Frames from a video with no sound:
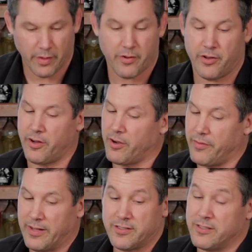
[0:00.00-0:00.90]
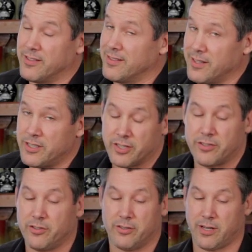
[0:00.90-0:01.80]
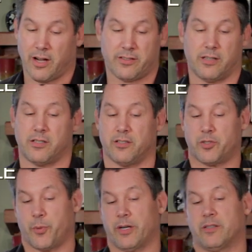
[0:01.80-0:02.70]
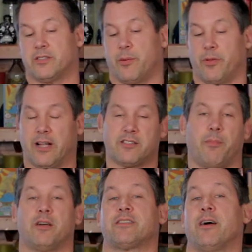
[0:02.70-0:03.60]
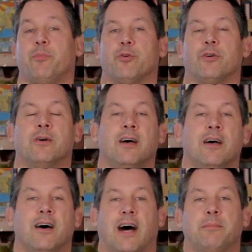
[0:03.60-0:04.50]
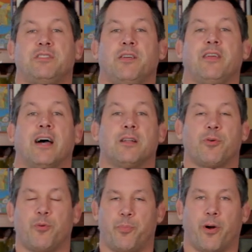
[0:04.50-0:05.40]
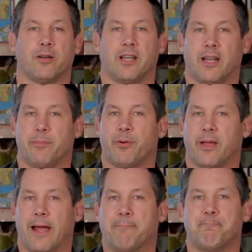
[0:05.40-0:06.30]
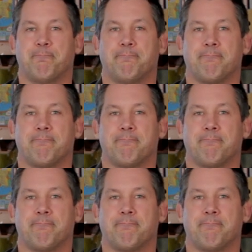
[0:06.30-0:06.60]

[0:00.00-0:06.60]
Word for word: And there you go. That's a delicious cocktail in the spring and the summer. That's a Moscow Mule. I'm Steve Calabro with Bartending Bootcamp.